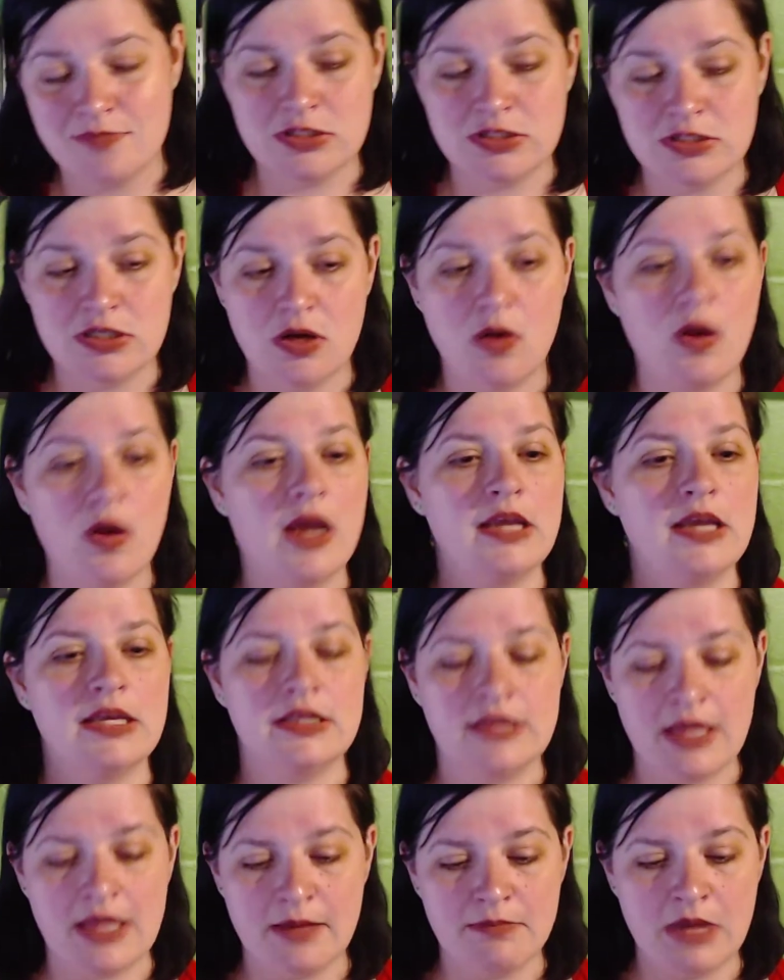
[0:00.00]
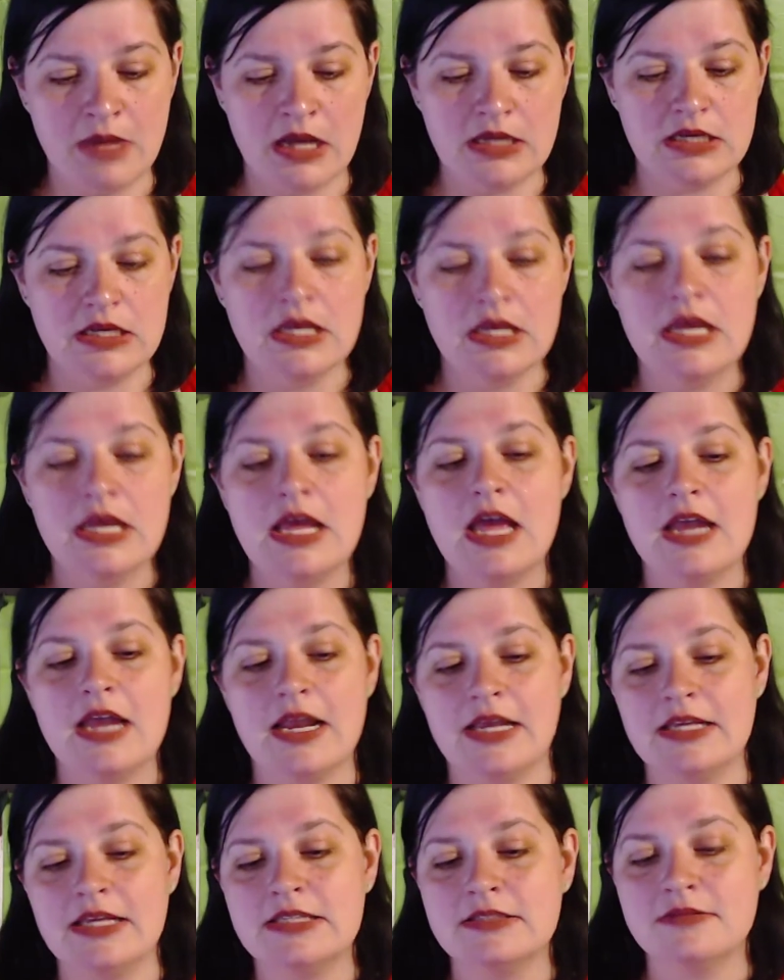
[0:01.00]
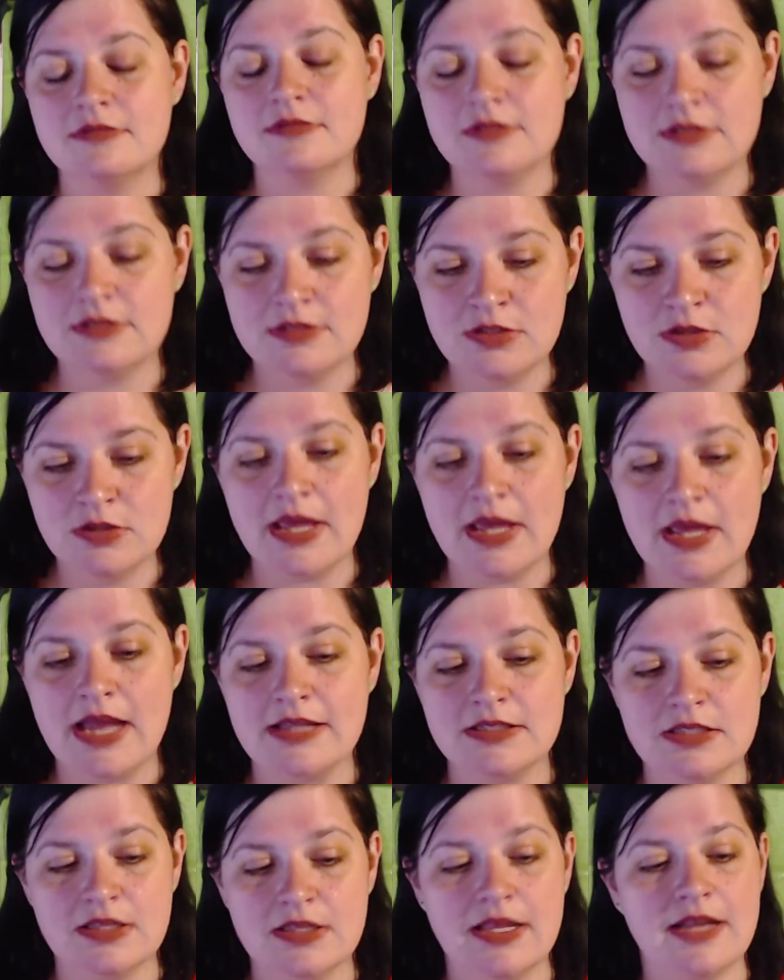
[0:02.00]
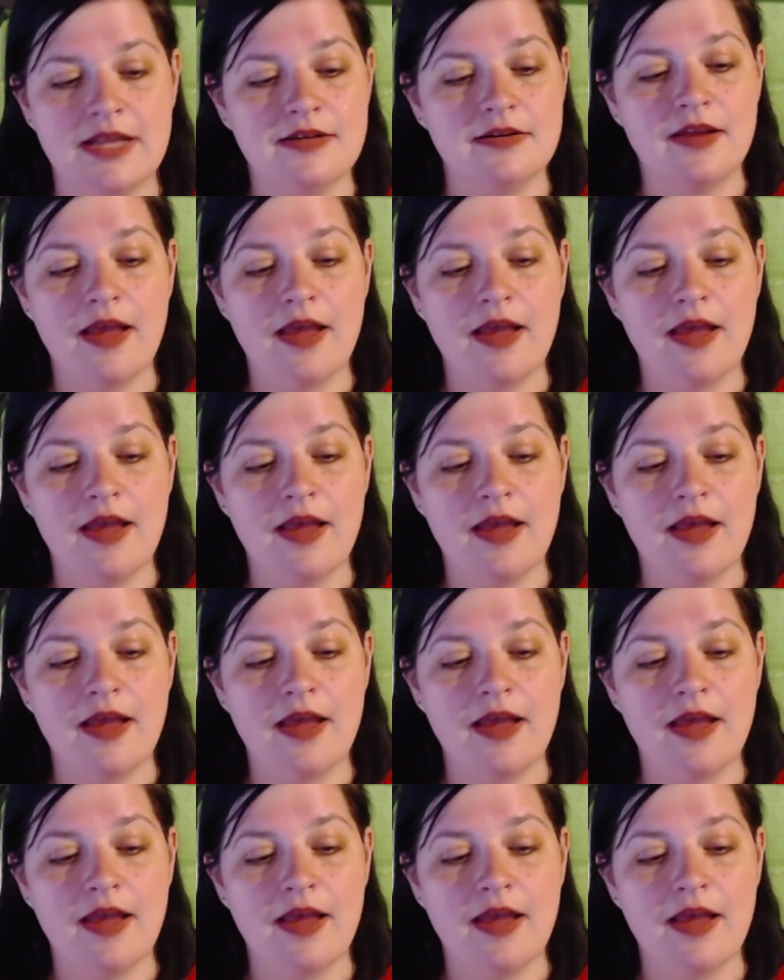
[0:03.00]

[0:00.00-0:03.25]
so I get that money and I can do that so that